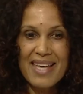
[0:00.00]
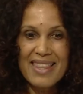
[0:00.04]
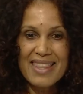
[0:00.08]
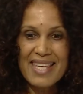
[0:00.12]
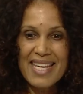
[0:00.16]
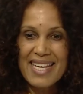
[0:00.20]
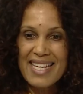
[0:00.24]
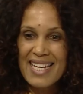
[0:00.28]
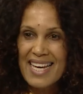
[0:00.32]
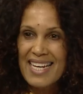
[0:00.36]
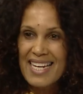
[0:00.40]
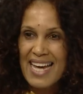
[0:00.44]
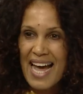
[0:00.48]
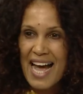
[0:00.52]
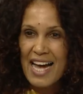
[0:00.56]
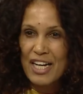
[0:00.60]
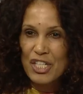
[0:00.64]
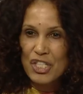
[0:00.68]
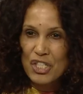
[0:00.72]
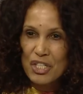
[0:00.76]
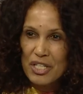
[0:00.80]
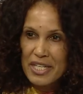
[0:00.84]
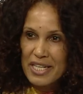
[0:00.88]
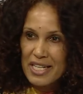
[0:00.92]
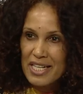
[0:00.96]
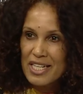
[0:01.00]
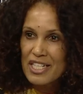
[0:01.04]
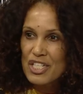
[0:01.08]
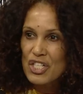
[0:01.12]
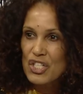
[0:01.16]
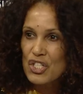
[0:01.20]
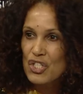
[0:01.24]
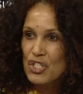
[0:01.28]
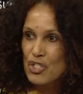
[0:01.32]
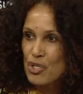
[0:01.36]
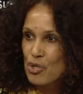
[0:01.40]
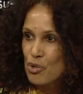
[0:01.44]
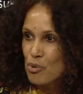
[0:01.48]
They can actually
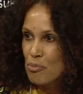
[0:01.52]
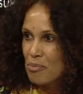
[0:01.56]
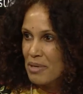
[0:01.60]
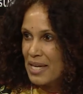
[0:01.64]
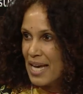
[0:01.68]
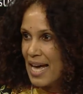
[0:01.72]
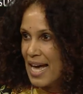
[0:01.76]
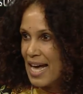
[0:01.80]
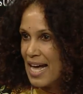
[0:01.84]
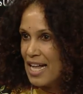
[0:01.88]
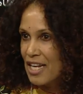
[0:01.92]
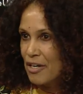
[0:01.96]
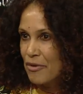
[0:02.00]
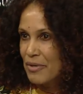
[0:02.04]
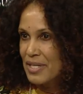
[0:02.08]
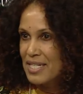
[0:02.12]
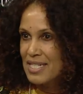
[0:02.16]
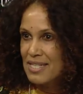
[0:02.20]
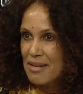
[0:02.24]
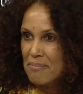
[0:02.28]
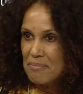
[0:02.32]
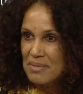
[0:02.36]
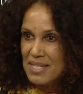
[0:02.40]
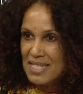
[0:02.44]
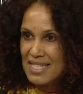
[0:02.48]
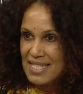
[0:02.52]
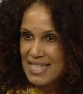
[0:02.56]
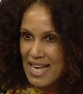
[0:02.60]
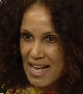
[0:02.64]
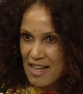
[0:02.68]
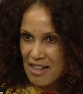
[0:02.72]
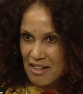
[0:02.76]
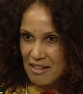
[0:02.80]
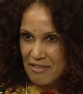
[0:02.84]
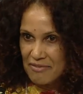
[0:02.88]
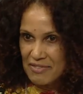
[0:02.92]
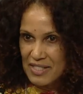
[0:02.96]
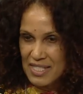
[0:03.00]
consume calories
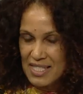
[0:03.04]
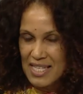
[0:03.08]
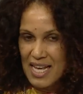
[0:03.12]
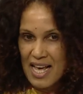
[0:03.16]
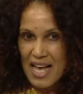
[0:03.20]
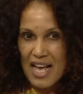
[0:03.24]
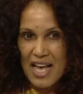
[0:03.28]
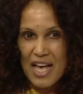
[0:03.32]
themselves.